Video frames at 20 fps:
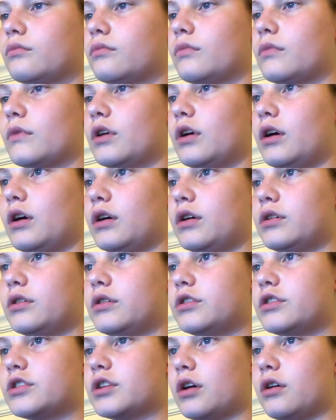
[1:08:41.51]
I
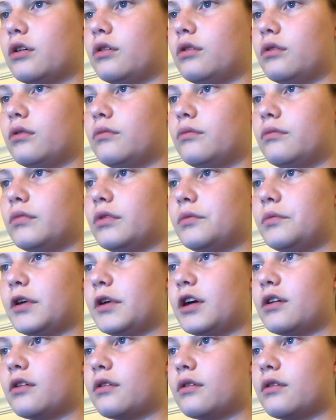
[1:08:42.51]
shall be back
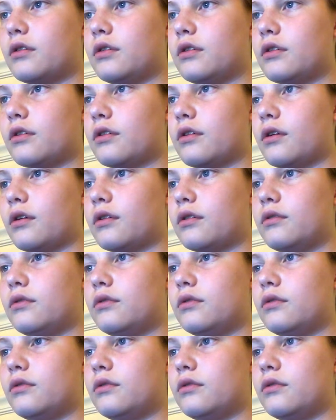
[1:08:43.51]
in a second.